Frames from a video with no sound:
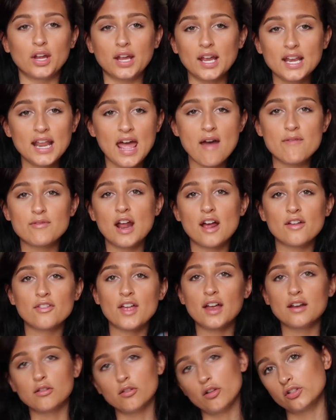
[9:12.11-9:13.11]
Again, haven't had
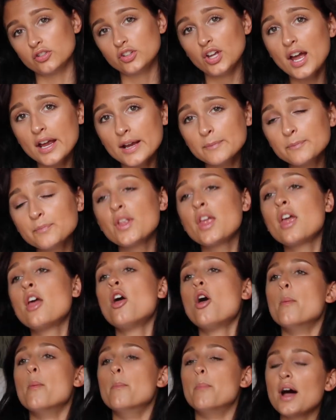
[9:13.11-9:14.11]
that in a long time,
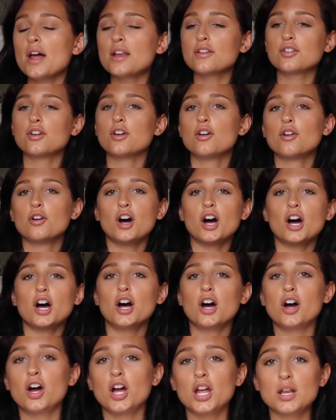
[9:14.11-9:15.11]
but
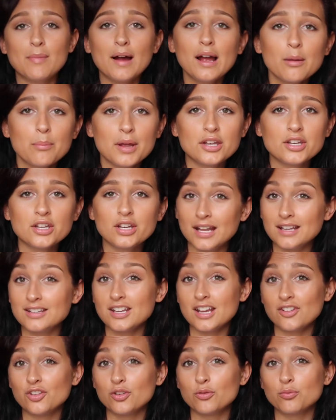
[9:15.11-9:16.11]
in my opinion, it
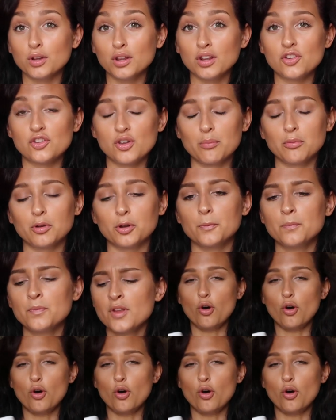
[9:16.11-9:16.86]
tasted really similar.